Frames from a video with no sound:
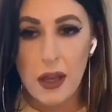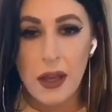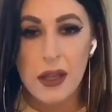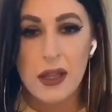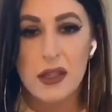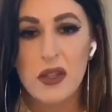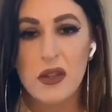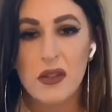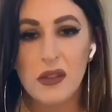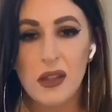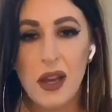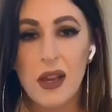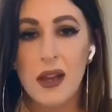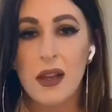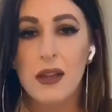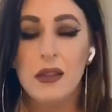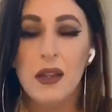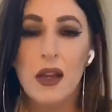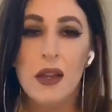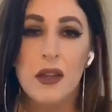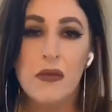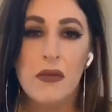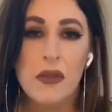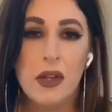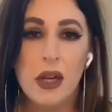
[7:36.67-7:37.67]
So a lot
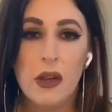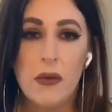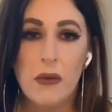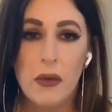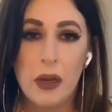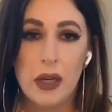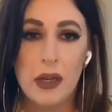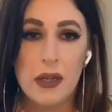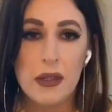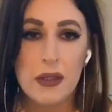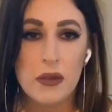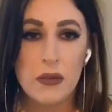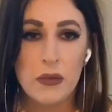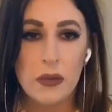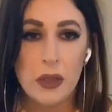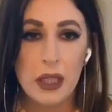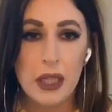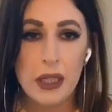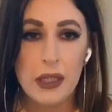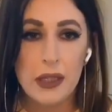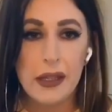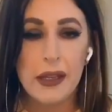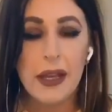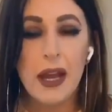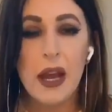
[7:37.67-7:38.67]
of what I wear is
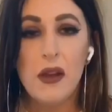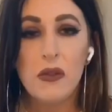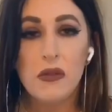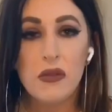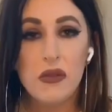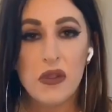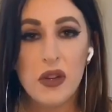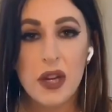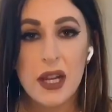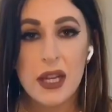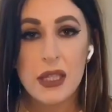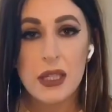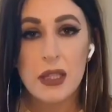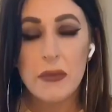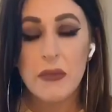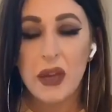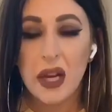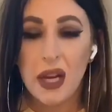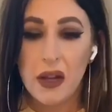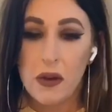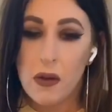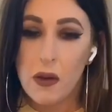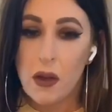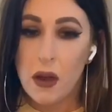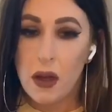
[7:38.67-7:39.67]
really down dress, but
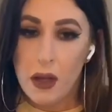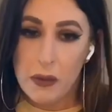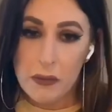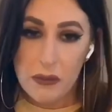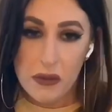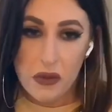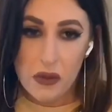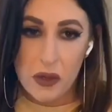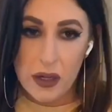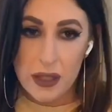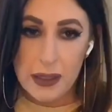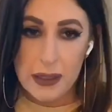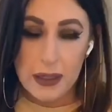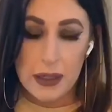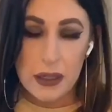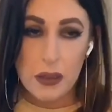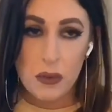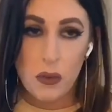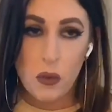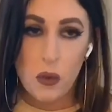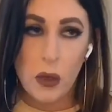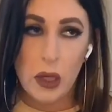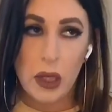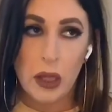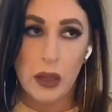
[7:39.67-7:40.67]
I'll up dress
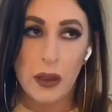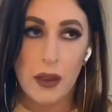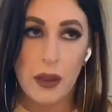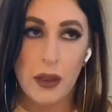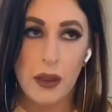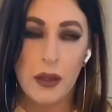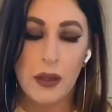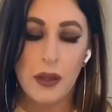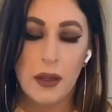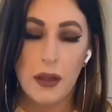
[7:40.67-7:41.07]
it with